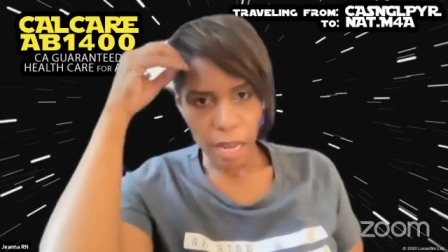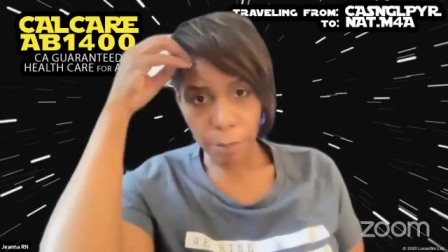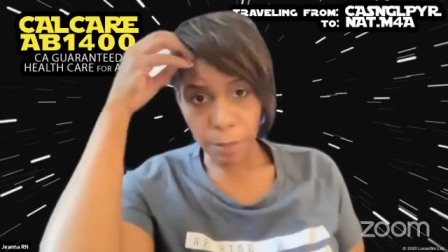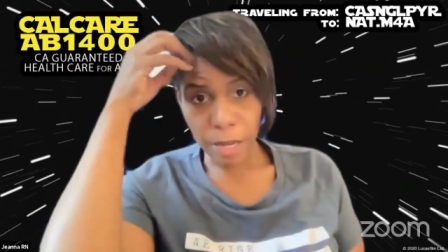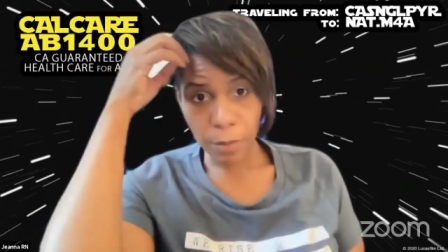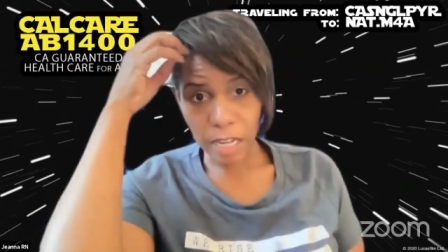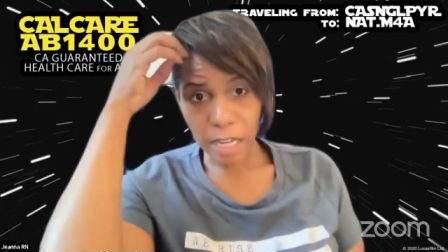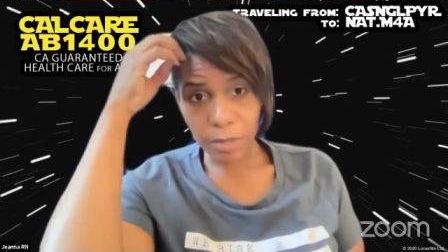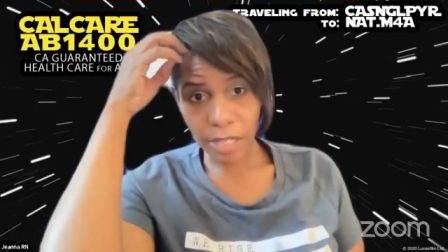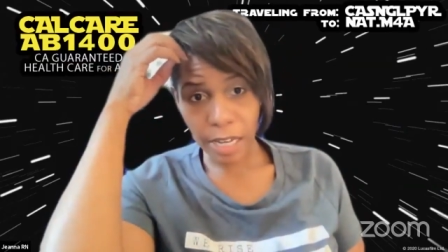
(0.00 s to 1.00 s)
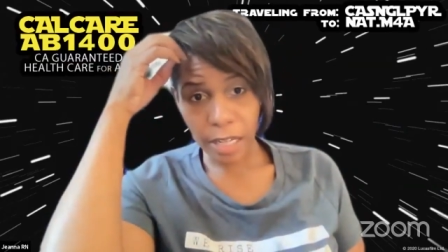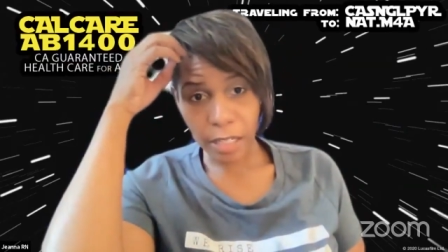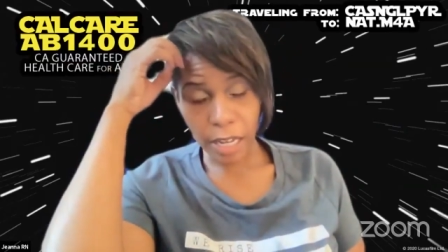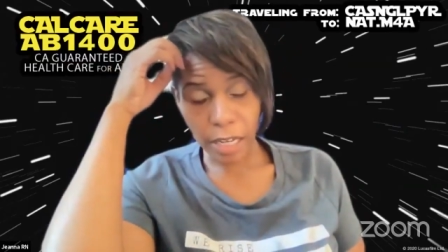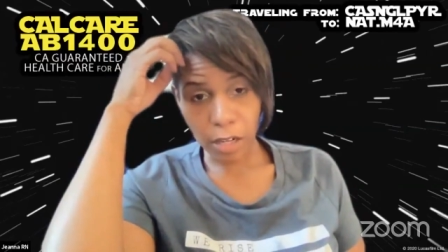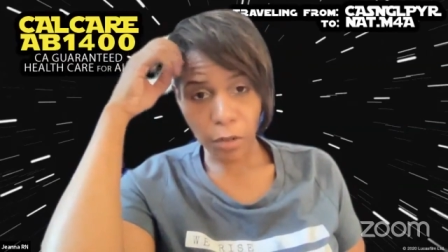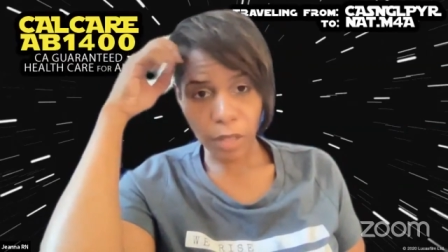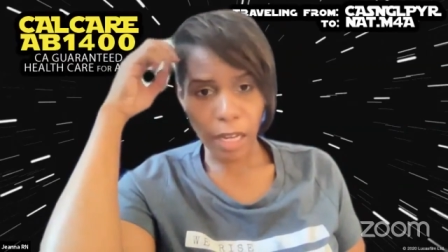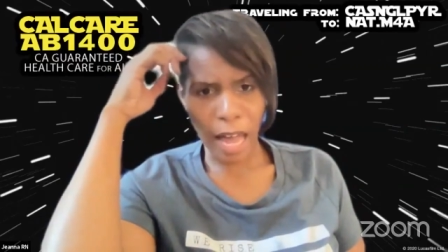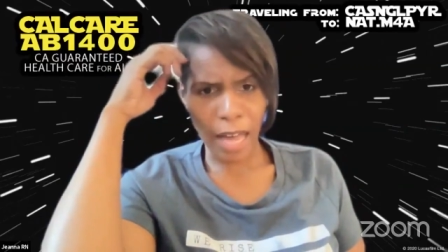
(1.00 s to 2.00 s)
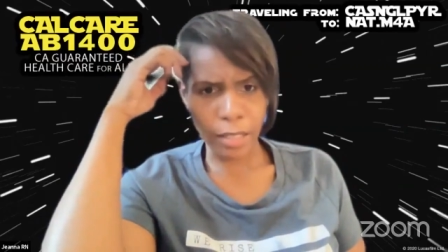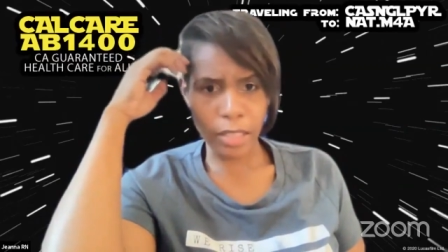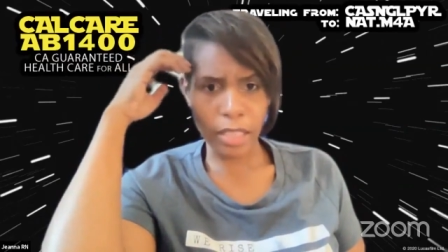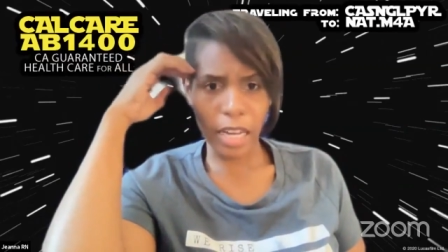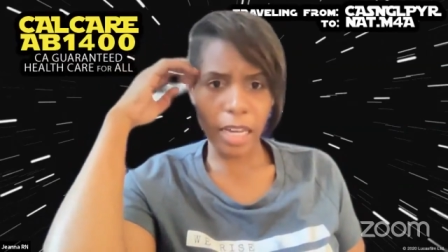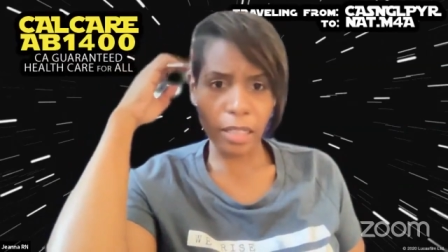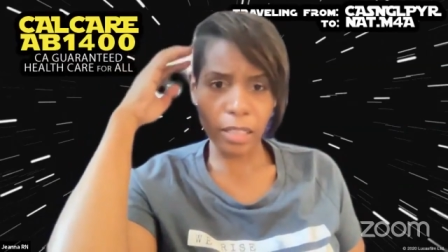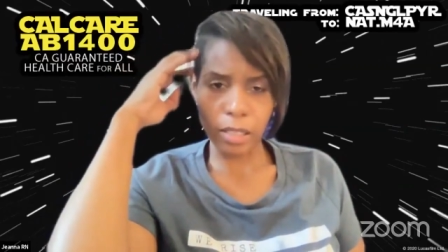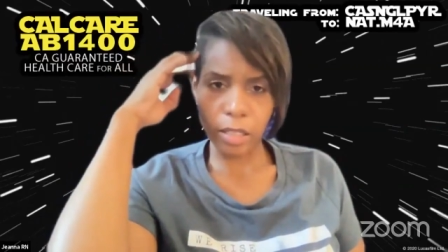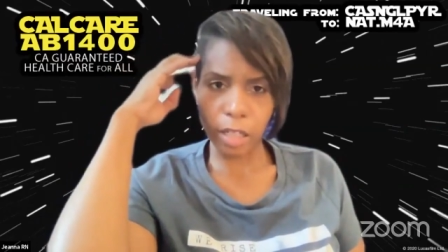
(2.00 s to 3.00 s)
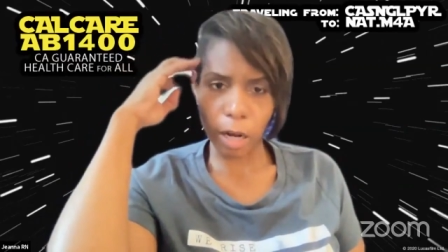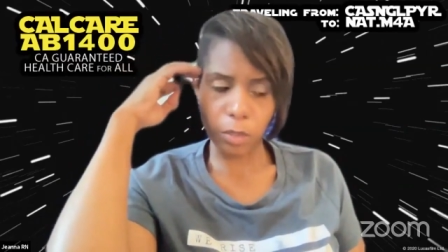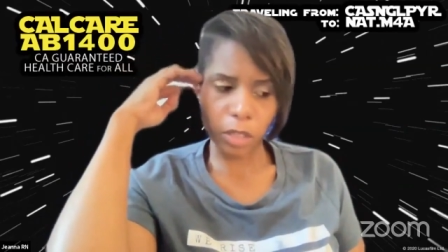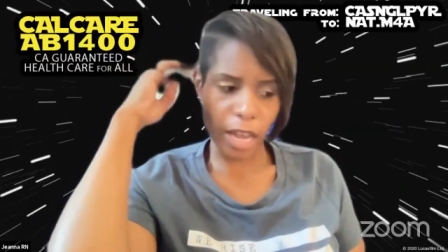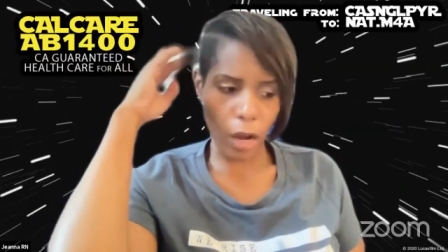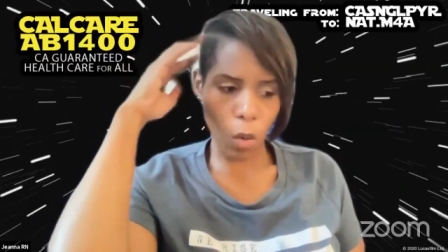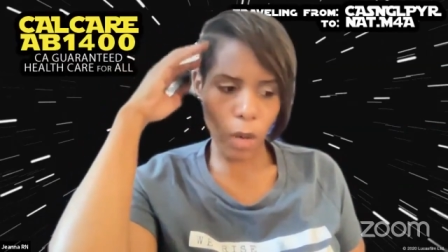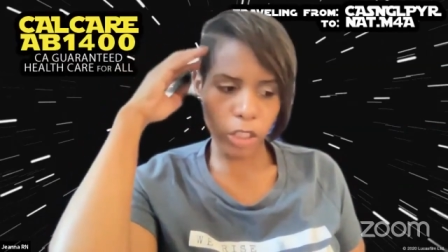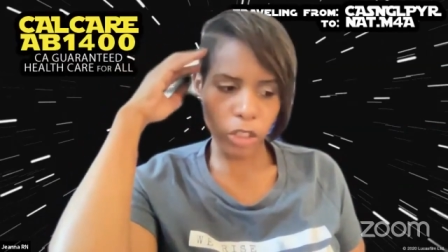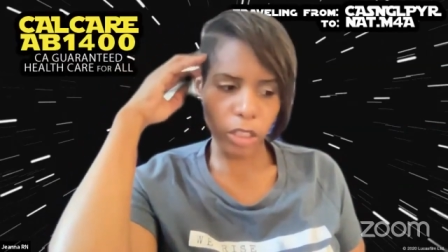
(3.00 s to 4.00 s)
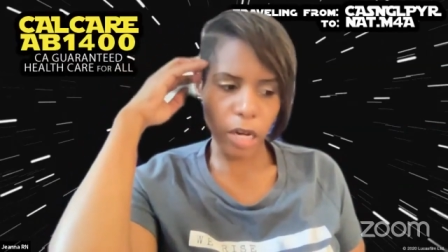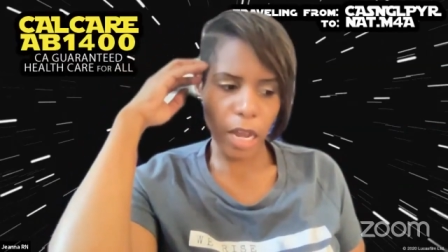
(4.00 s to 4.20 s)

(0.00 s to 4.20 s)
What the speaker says: And people keep saying, like, they get stumped on that question,